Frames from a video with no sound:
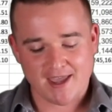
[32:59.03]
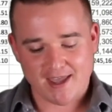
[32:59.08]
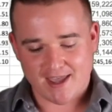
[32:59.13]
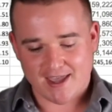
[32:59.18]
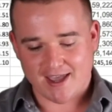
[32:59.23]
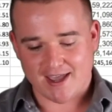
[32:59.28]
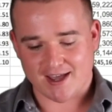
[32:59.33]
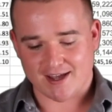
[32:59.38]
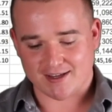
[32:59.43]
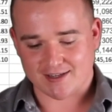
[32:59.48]

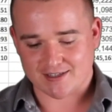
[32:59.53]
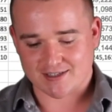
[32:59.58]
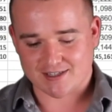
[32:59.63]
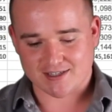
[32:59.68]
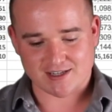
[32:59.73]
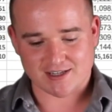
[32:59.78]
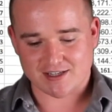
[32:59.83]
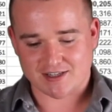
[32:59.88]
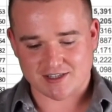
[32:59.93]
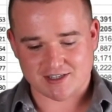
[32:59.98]

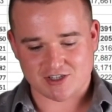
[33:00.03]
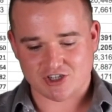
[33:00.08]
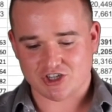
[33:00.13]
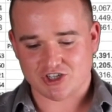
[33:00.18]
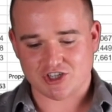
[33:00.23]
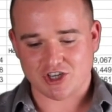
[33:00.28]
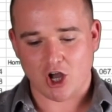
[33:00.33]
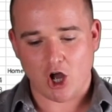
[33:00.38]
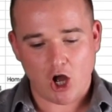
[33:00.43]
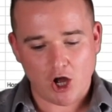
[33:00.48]
And it's
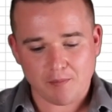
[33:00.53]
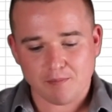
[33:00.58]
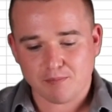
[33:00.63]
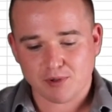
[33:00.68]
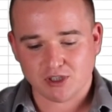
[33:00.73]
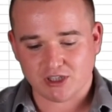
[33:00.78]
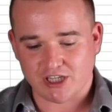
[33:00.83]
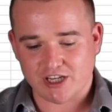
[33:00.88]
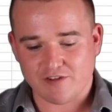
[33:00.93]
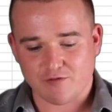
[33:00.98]
just
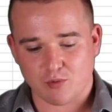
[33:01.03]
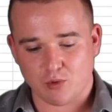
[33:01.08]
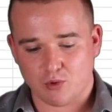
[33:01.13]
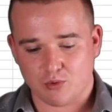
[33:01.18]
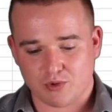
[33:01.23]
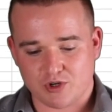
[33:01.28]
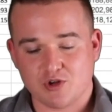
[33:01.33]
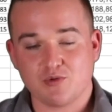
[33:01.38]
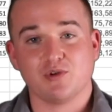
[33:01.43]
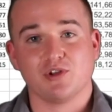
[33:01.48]
unbelievable
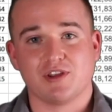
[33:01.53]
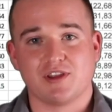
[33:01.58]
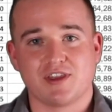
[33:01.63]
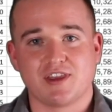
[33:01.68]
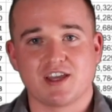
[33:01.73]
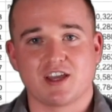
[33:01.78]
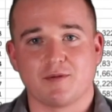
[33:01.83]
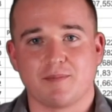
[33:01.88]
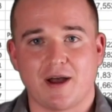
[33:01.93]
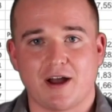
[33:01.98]
when you really
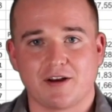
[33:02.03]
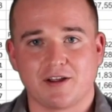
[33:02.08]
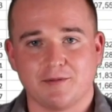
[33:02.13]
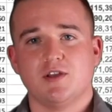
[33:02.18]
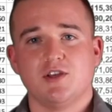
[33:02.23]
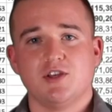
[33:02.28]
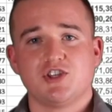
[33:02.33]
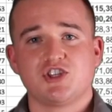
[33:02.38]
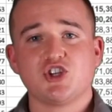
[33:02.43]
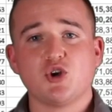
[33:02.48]
think about it.
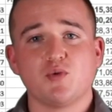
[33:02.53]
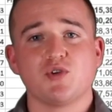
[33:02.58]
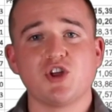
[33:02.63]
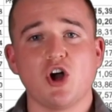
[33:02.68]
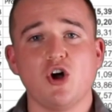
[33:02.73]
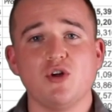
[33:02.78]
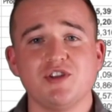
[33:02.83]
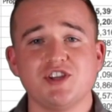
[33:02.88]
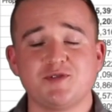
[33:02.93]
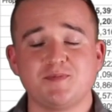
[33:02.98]
So with
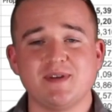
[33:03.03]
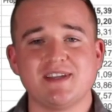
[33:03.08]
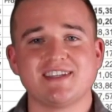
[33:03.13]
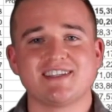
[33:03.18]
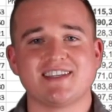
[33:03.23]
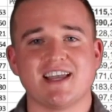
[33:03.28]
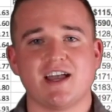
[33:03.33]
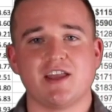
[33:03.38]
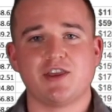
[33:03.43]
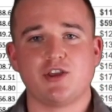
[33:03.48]
all this being
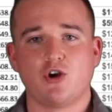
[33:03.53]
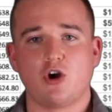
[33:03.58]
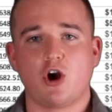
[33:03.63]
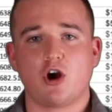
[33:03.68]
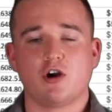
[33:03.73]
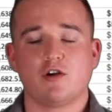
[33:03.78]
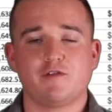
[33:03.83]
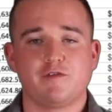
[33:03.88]
said, there are a